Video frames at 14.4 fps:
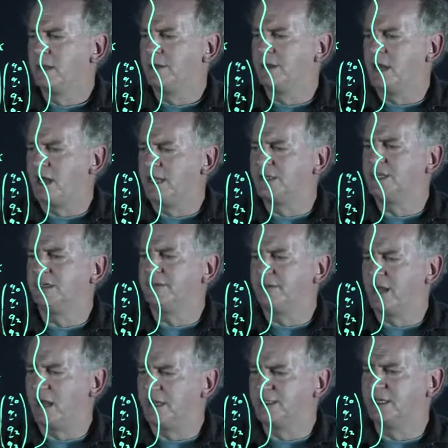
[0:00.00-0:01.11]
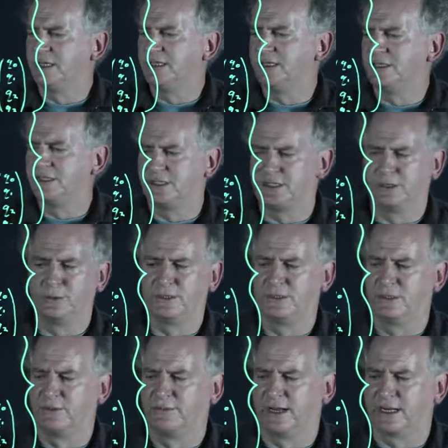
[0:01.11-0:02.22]
The conjugate of the conjugate is just the
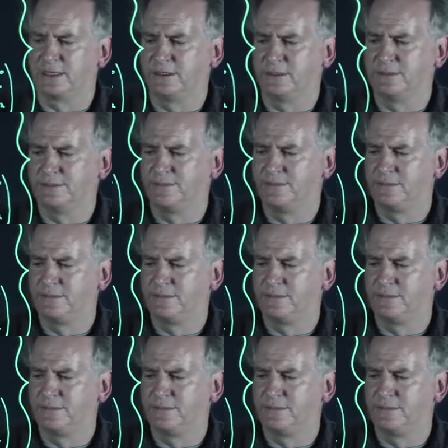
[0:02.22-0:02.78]
original vector.